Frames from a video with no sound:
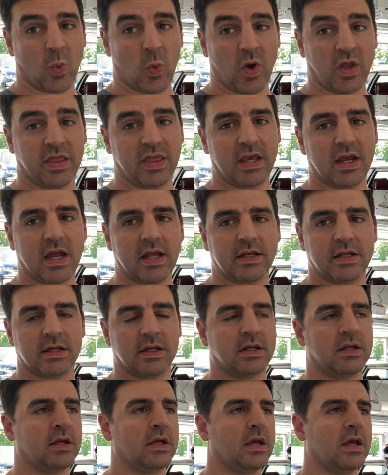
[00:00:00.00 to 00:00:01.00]
One thing I
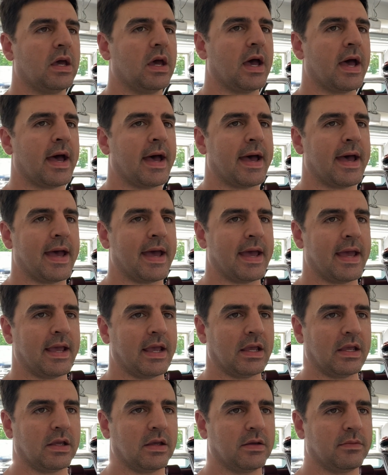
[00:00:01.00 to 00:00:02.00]
did,
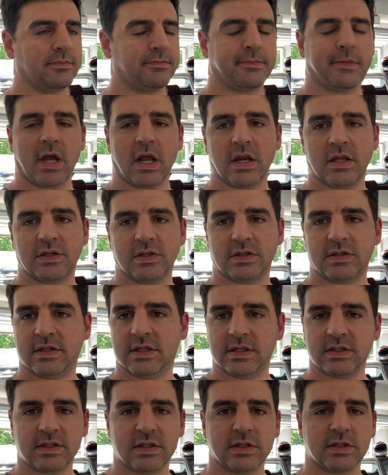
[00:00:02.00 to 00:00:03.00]
I kind of just
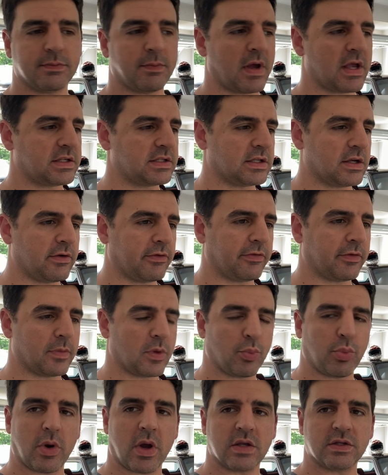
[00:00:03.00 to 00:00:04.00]
distanced myself from
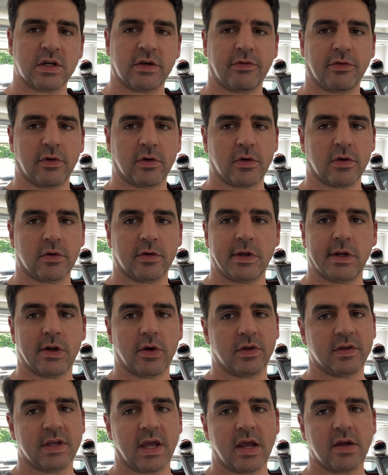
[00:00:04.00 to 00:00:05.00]
the project for
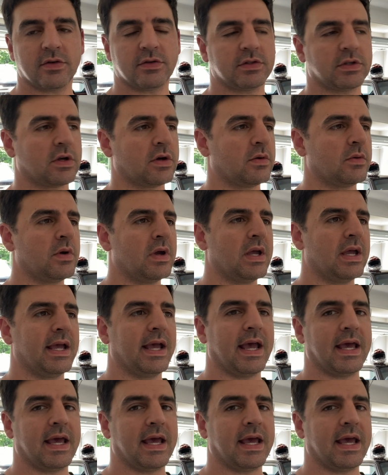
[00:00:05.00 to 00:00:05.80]
a day or so,